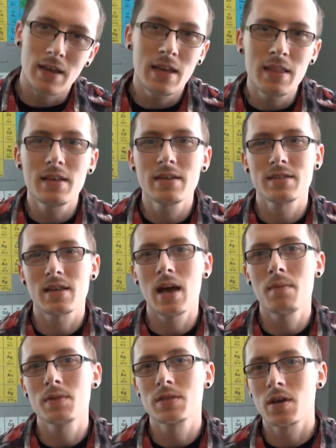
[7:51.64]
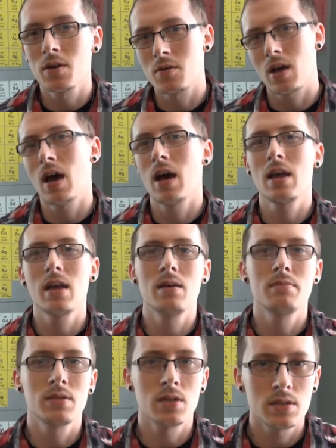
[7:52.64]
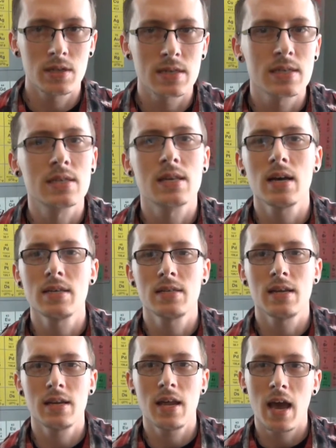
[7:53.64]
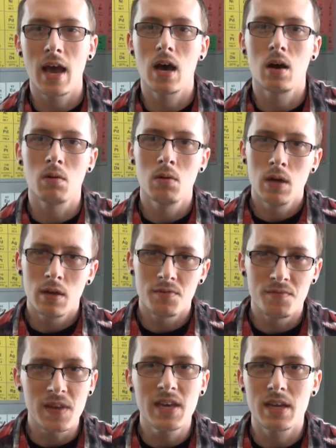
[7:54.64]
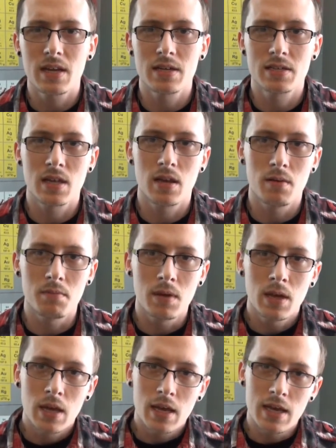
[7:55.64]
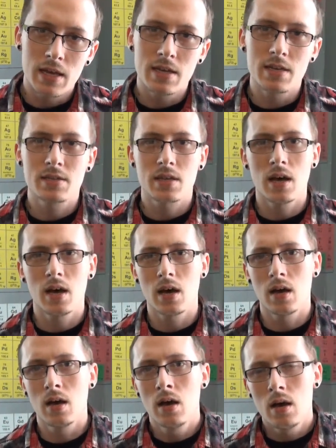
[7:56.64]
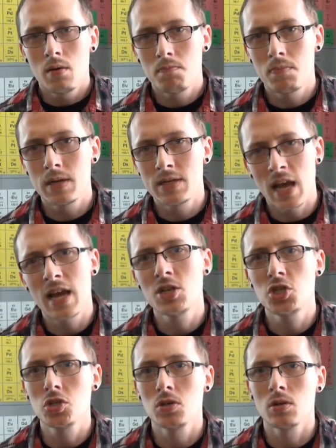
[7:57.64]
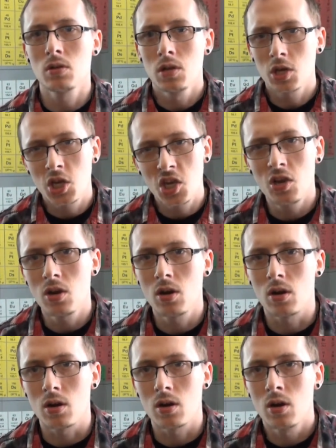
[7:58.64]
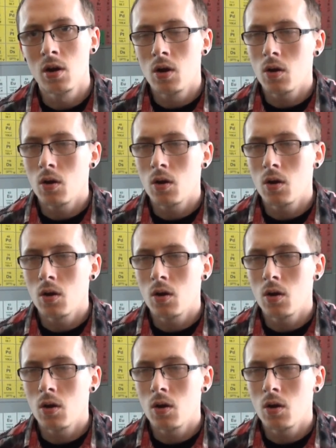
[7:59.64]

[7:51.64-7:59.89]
In this episode, I am discussing how veganism is a potential cure